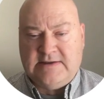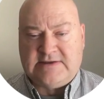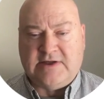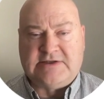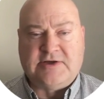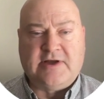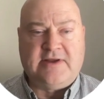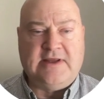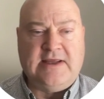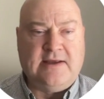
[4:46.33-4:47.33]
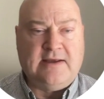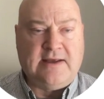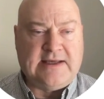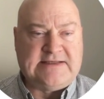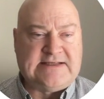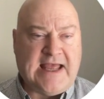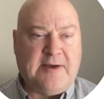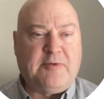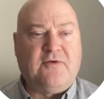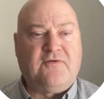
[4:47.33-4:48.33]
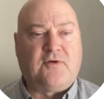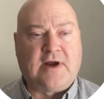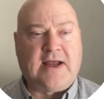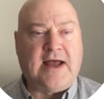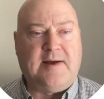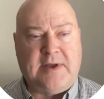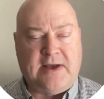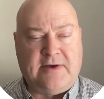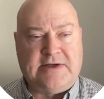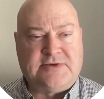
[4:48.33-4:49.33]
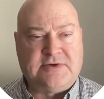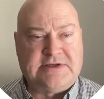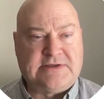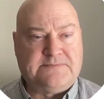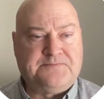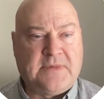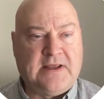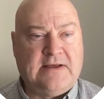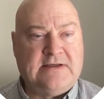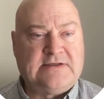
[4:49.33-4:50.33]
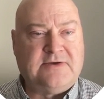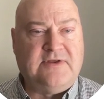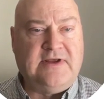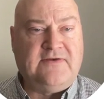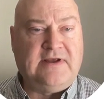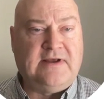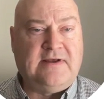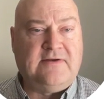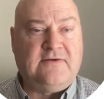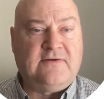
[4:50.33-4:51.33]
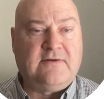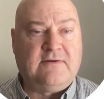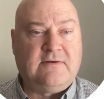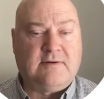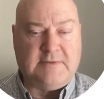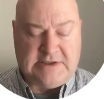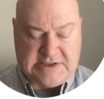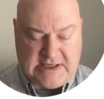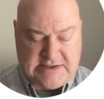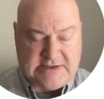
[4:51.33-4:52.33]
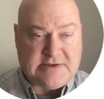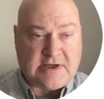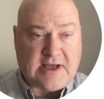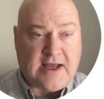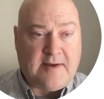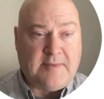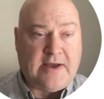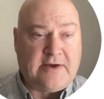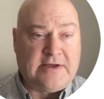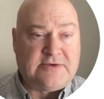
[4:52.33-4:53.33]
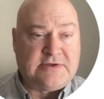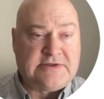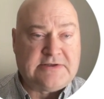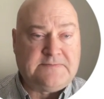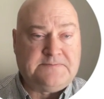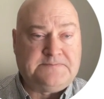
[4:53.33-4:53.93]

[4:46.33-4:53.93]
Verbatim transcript: So let's look at the example for a compound interest. So this is, let me change it to compound interest.